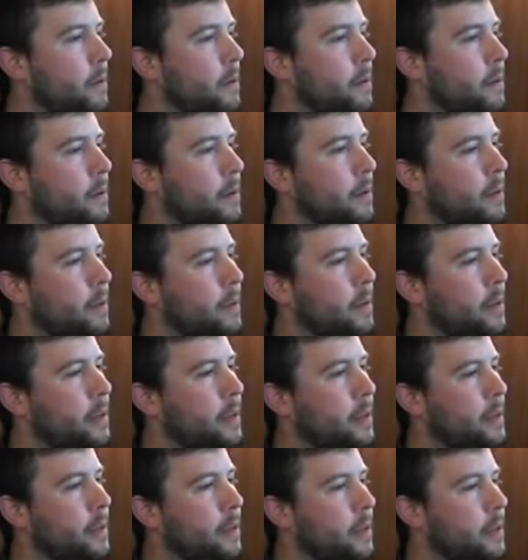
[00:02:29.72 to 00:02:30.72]

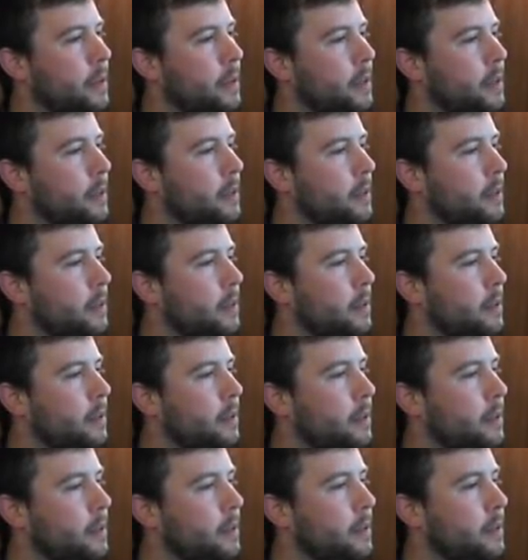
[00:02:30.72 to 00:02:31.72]

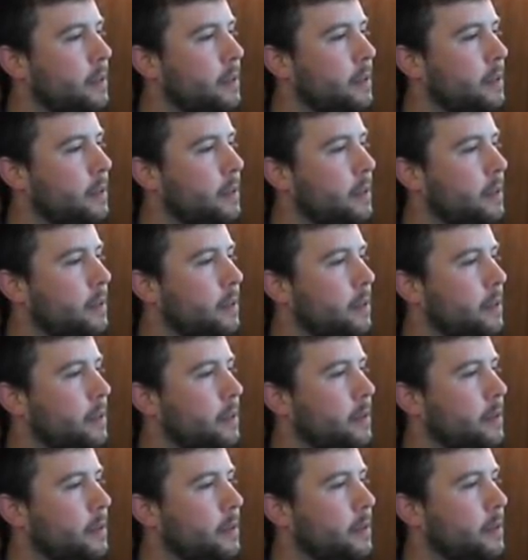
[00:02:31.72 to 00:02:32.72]

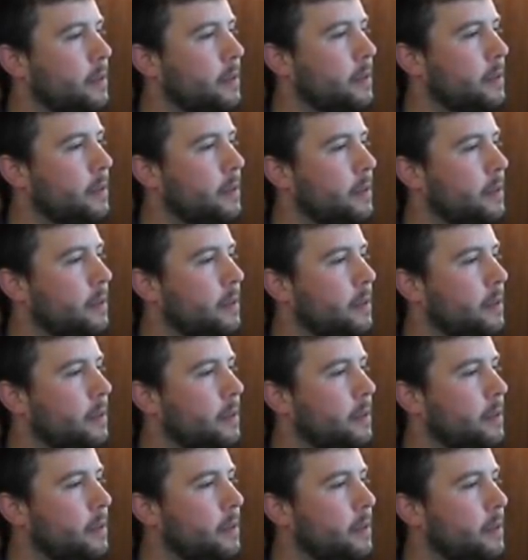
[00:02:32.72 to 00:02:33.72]

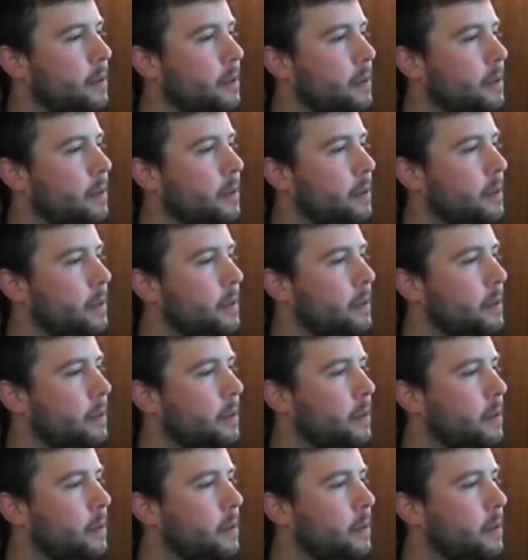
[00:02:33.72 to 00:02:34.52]
(not speaking)